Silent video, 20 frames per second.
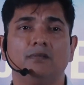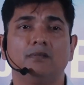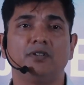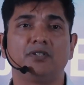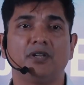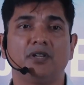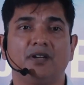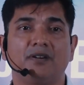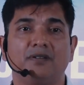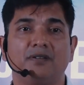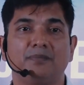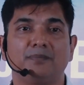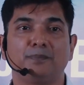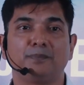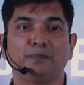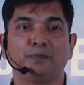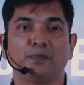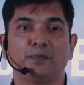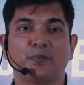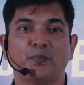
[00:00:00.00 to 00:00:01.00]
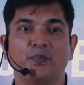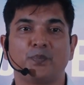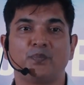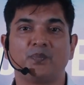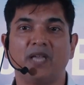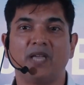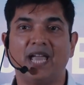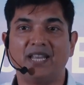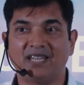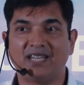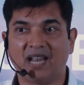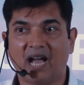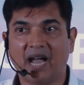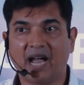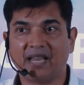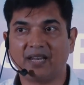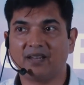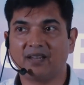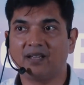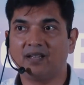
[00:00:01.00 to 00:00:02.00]
which year?
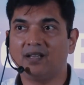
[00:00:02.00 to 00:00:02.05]
eighty-nine.